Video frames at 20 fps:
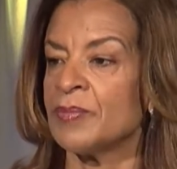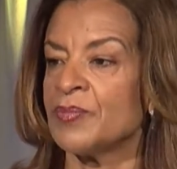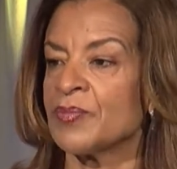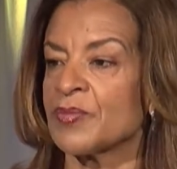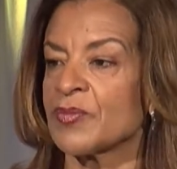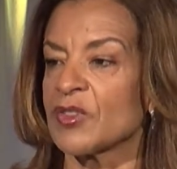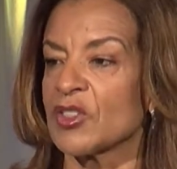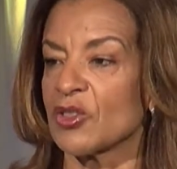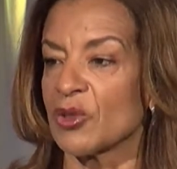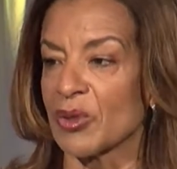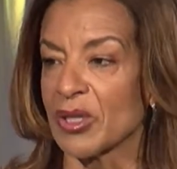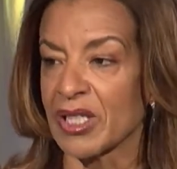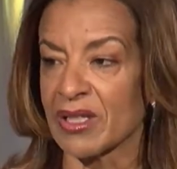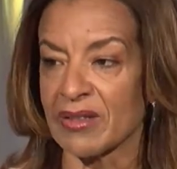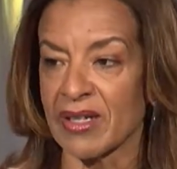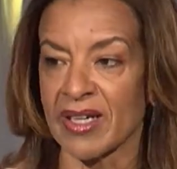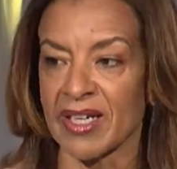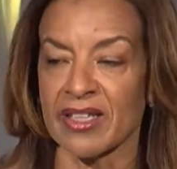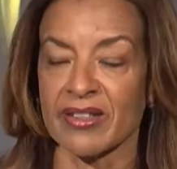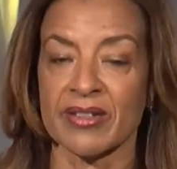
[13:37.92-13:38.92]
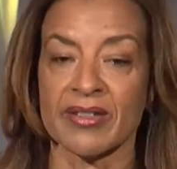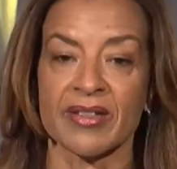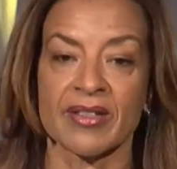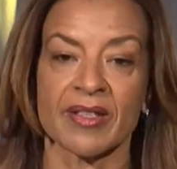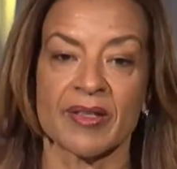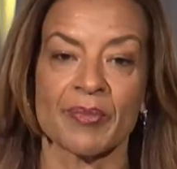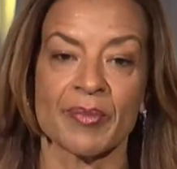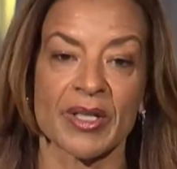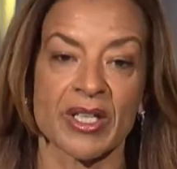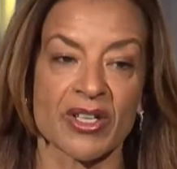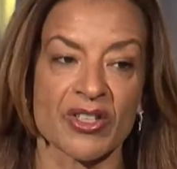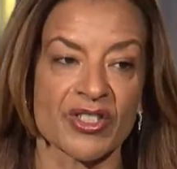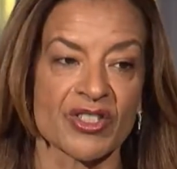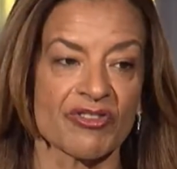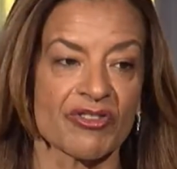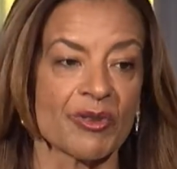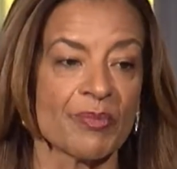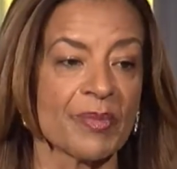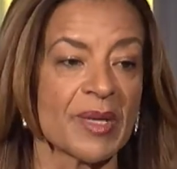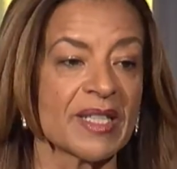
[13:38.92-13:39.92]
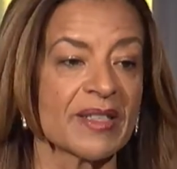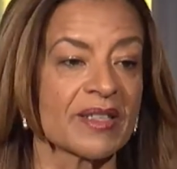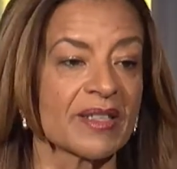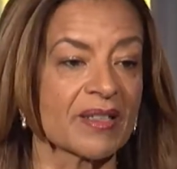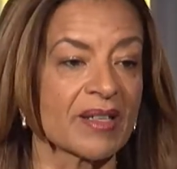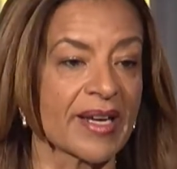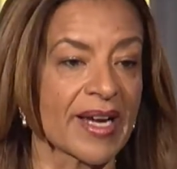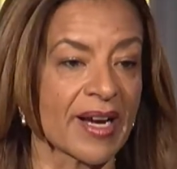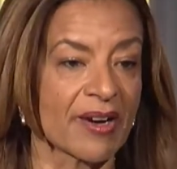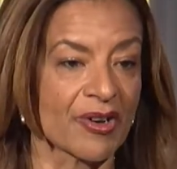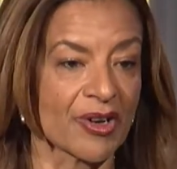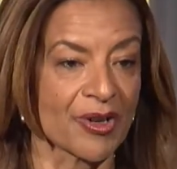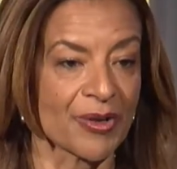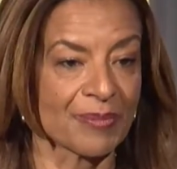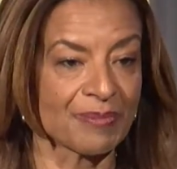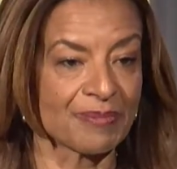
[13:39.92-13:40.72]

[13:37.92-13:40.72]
So he died because of a medical error.